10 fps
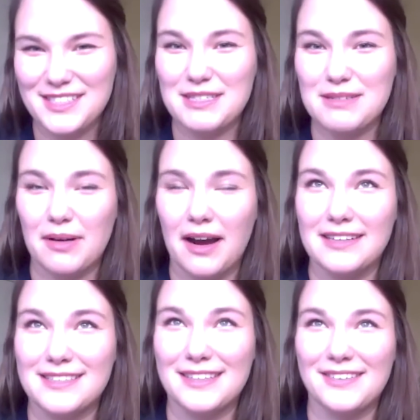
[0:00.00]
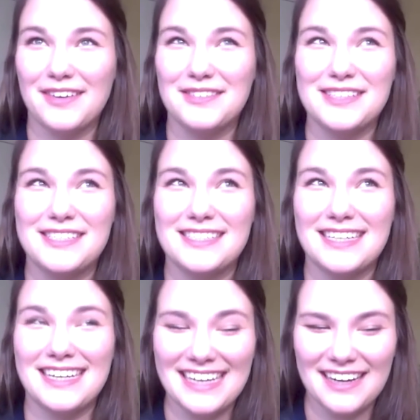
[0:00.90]
surprise. I was
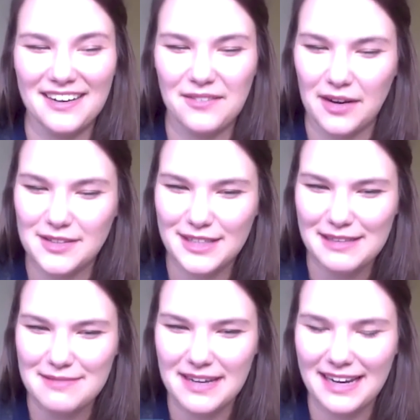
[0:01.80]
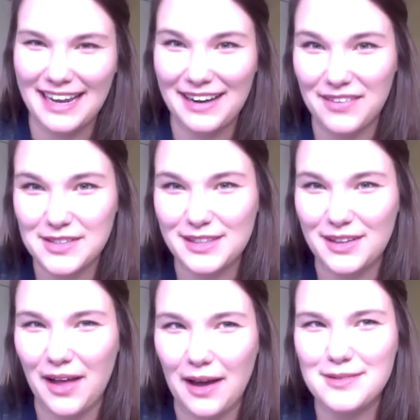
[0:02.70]
sitting here watching the meeting, watching the
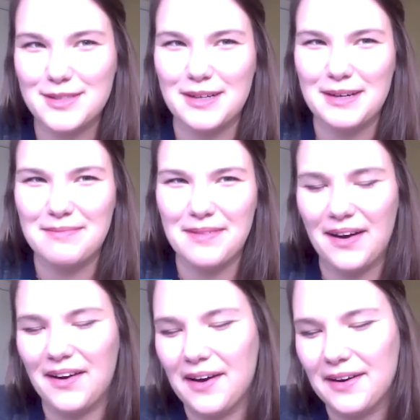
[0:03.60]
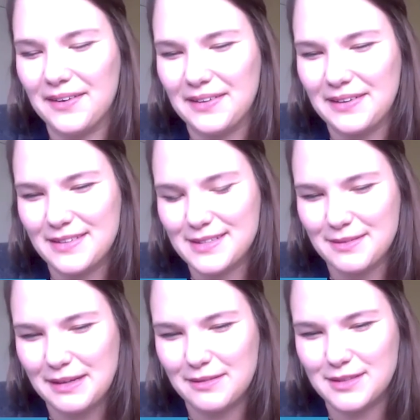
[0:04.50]
live stream earlier this
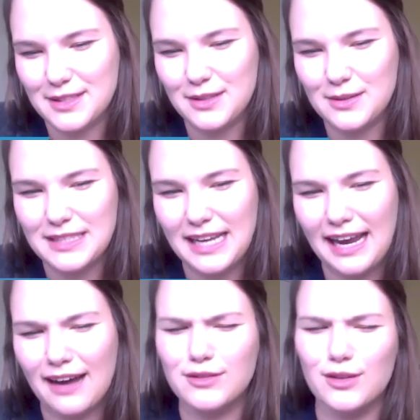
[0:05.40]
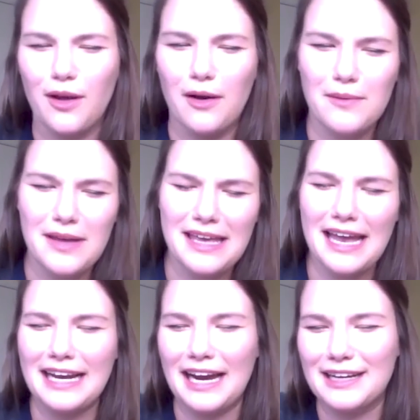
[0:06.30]
week. It was Tuesday after a long
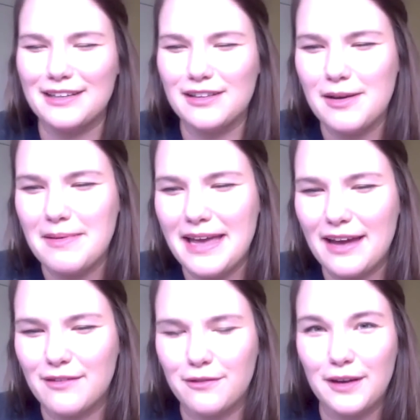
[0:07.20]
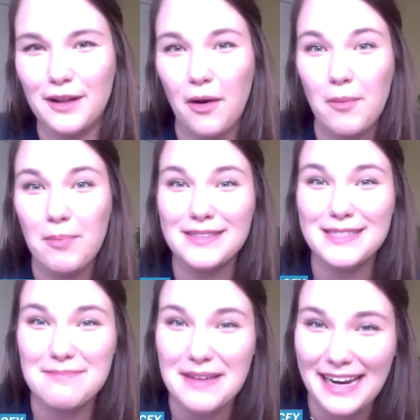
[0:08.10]
weekend, kind of gloomy, and Phil opens
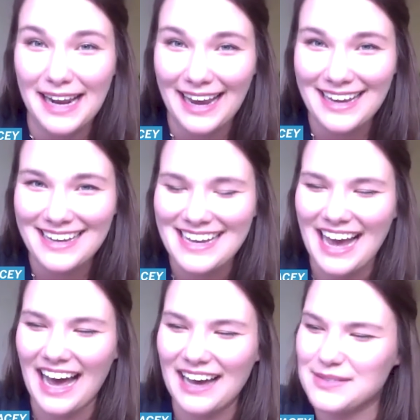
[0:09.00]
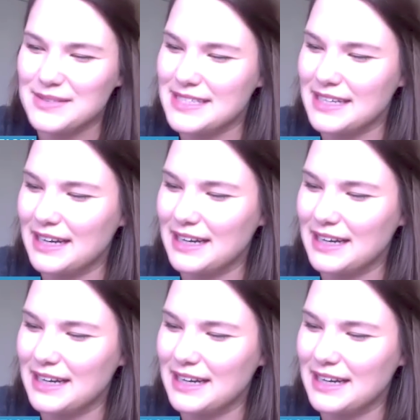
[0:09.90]
a meeting. It was a